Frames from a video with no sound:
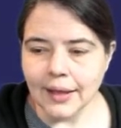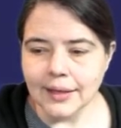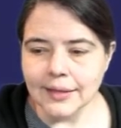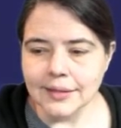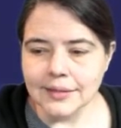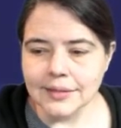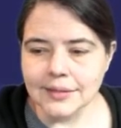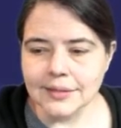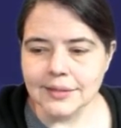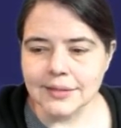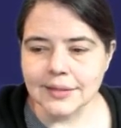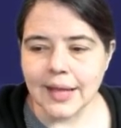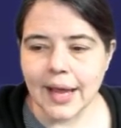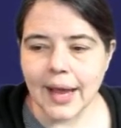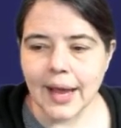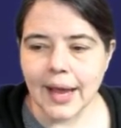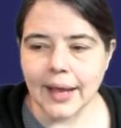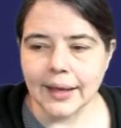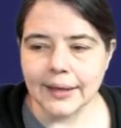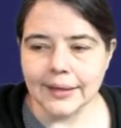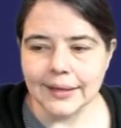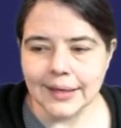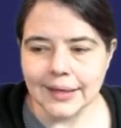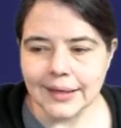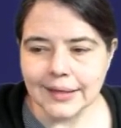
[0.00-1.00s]

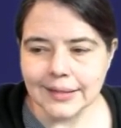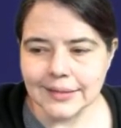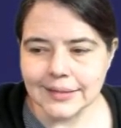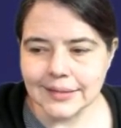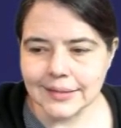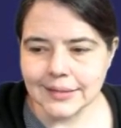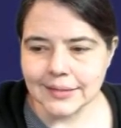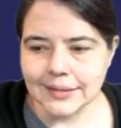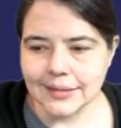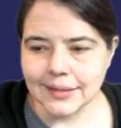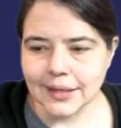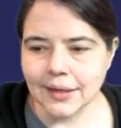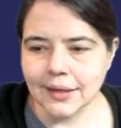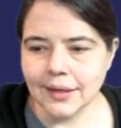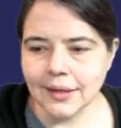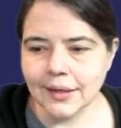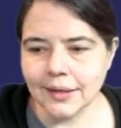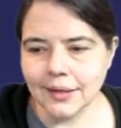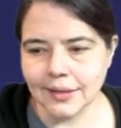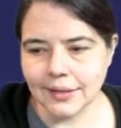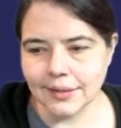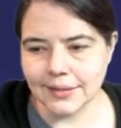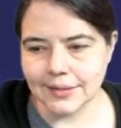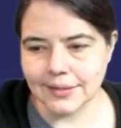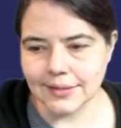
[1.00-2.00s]
Sadness,
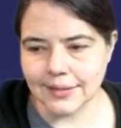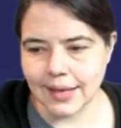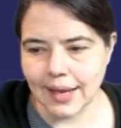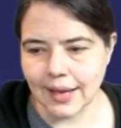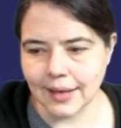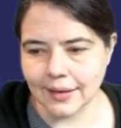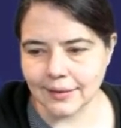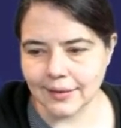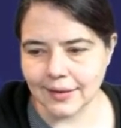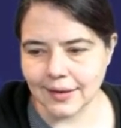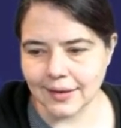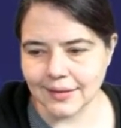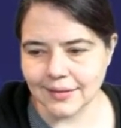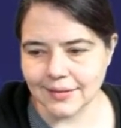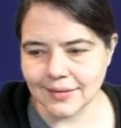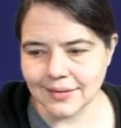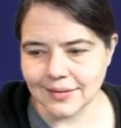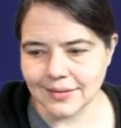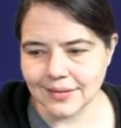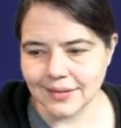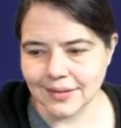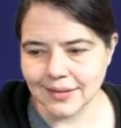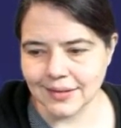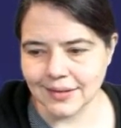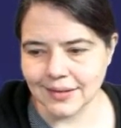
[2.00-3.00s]

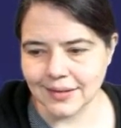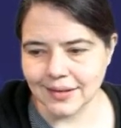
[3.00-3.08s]
sadness.